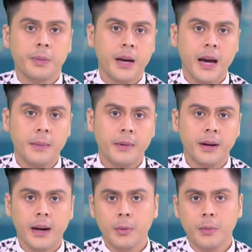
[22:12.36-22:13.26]

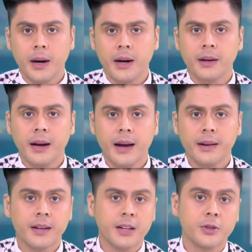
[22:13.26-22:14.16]
Pierre-Emerick Aubameyang
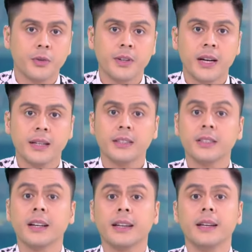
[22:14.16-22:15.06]
and Nacho Fernandes
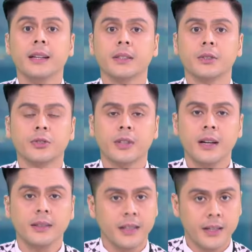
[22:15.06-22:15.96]
are eager to
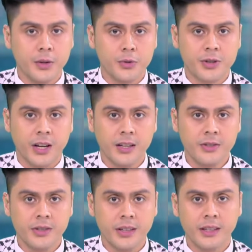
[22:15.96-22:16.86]
start their new
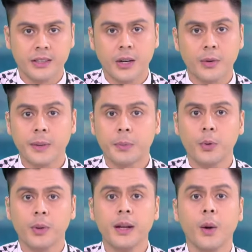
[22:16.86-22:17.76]
challenge in the Saudi Pro
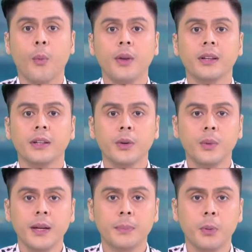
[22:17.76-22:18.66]
League with the
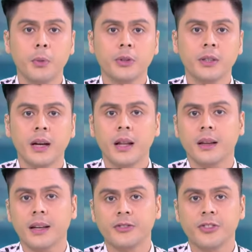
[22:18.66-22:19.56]
newly promoted Al
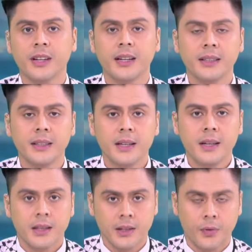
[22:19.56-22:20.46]
Qadsiyah.
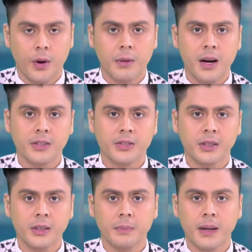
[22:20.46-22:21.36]
The former
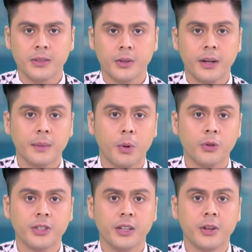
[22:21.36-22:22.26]
Arsenal, Barcelona and
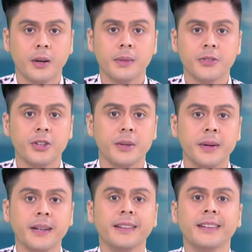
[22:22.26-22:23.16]
Borussia Dortmund
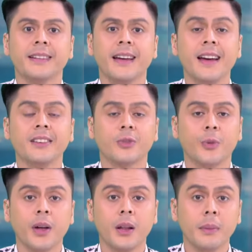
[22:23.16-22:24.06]
journeyman and
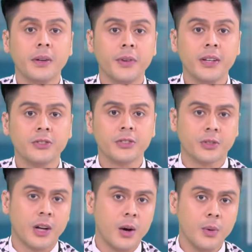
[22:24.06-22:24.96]
ex-Real Madrid
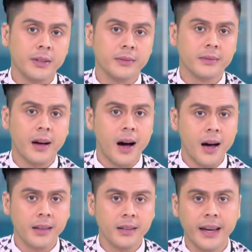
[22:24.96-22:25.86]
stalwart
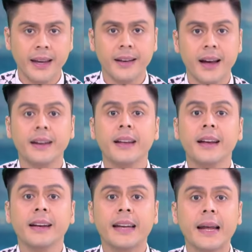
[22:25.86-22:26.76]
are the headline
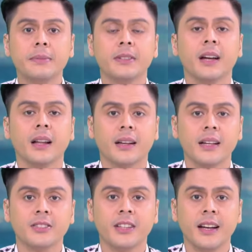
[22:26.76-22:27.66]
names in Al
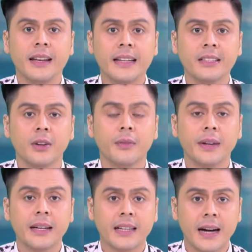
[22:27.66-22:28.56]
Qadsiyah's list of
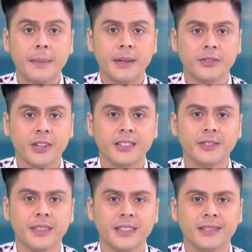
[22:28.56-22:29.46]
incoming
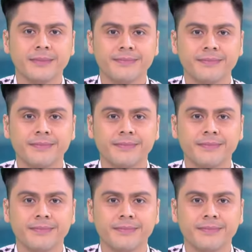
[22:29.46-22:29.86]
transfers.